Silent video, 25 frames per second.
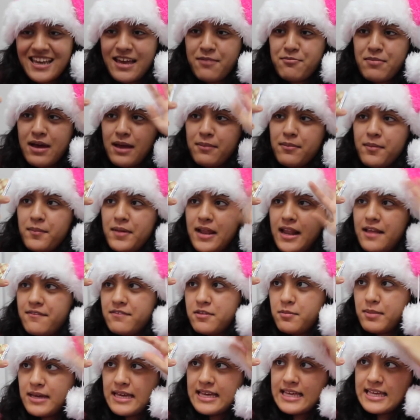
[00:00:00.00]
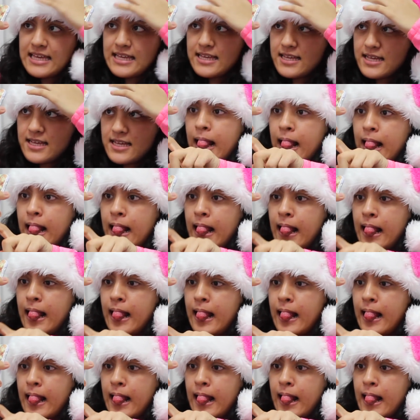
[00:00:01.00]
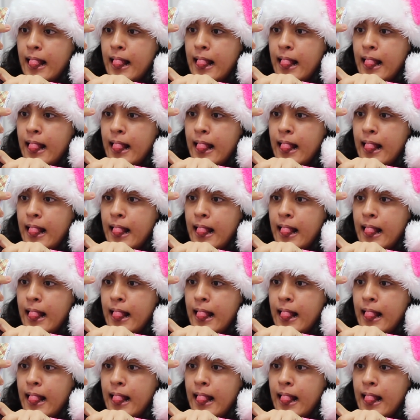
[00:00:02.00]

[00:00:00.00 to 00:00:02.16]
Okay, bye mama, love you, bye! Bye!